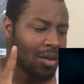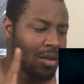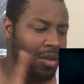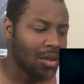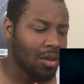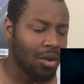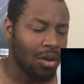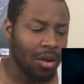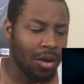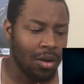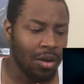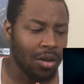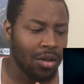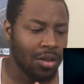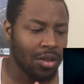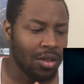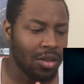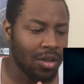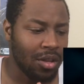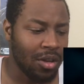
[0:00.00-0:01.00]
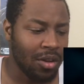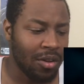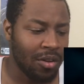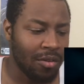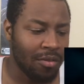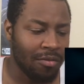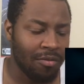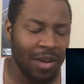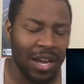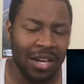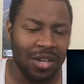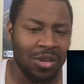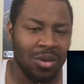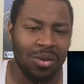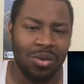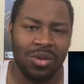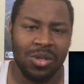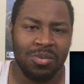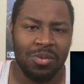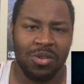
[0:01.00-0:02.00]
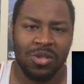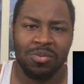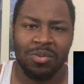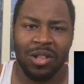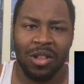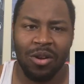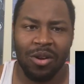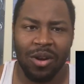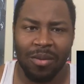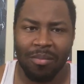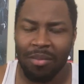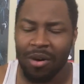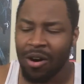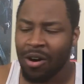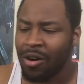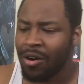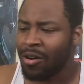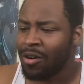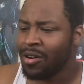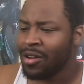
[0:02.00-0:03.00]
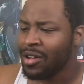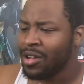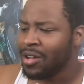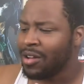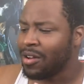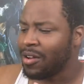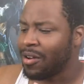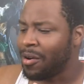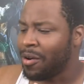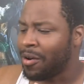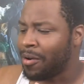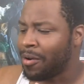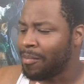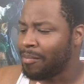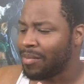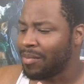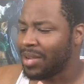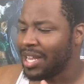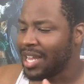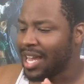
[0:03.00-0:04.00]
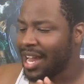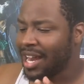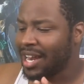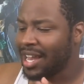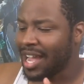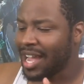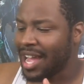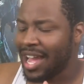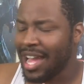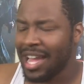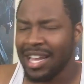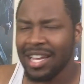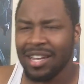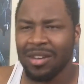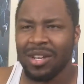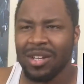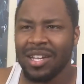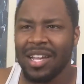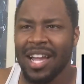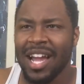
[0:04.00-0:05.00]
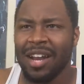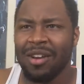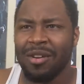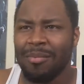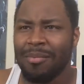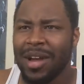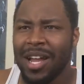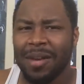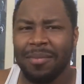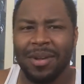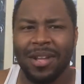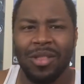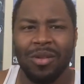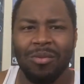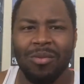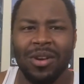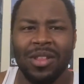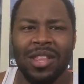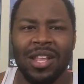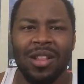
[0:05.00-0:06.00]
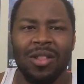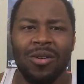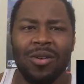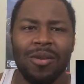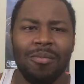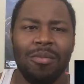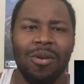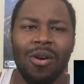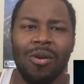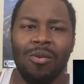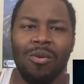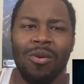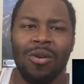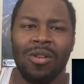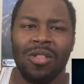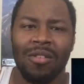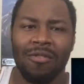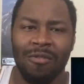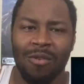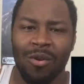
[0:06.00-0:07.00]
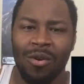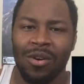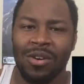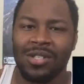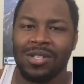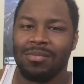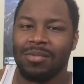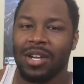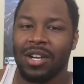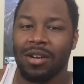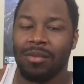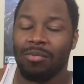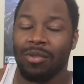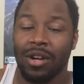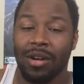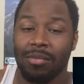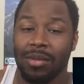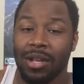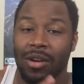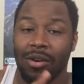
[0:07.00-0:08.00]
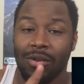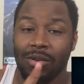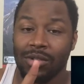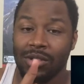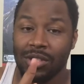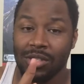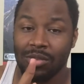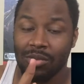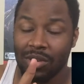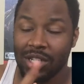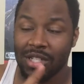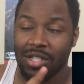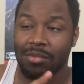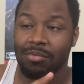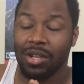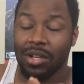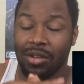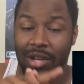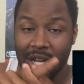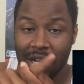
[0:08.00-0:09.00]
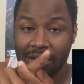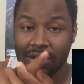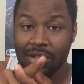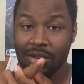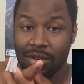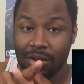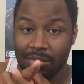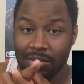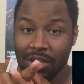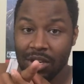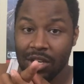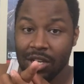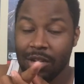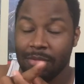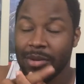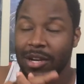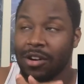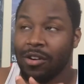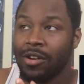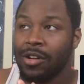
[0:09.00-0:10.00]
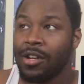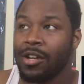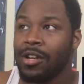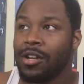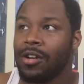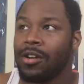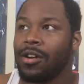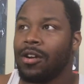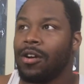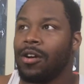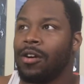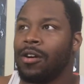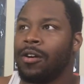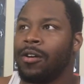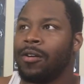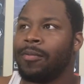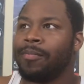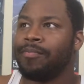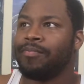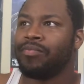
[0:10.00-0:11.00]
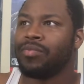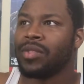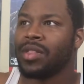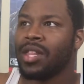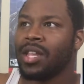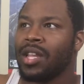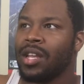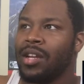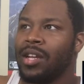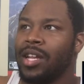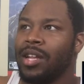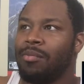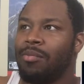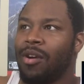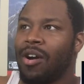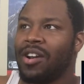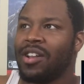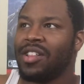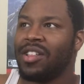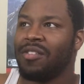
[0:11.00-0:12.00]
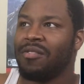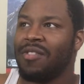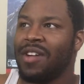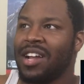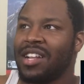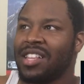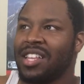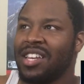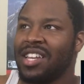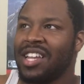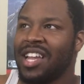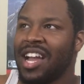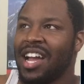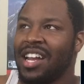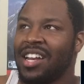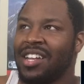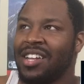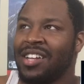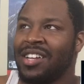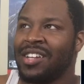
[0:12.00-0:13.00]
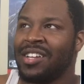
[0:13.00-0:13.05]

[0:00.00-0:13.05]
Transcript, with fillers: uh, the fake dude who's supposed to be Logan Paul um, he had a hat, and it kind of reminded me of the one that Logan Paul wore in the forest. I'm not going to bring up that whole situation, but you guys know what I'm talking about. Um, he brought in the fact that he kind of,